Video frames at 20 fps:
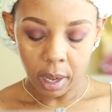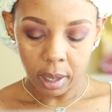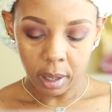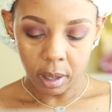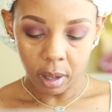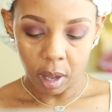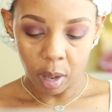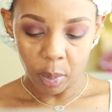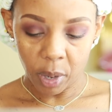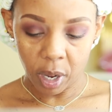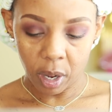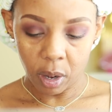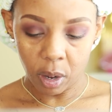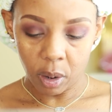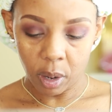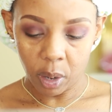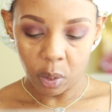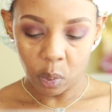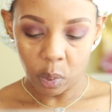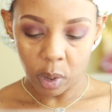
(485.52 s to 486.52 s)
Okay, so I'm gonna
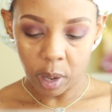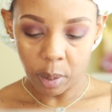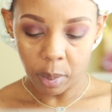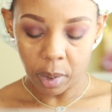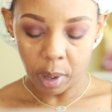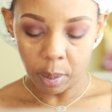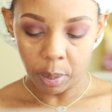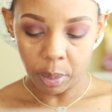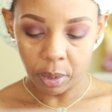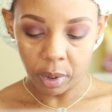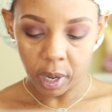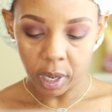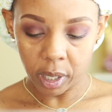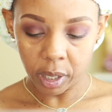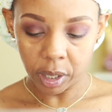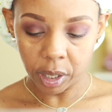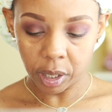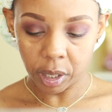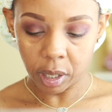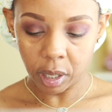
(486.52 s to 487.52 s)
go and wet my
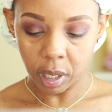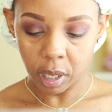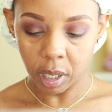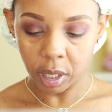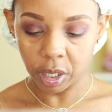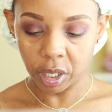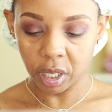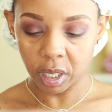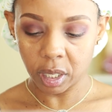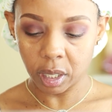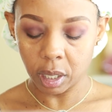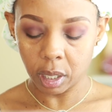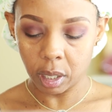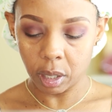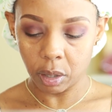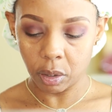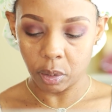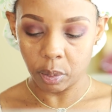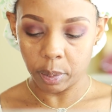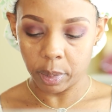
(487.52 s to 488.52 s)
brush just a
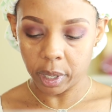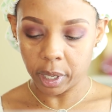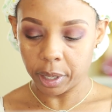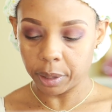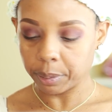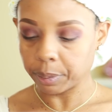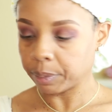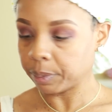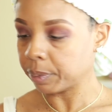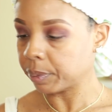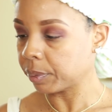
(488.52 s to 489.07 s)
little bit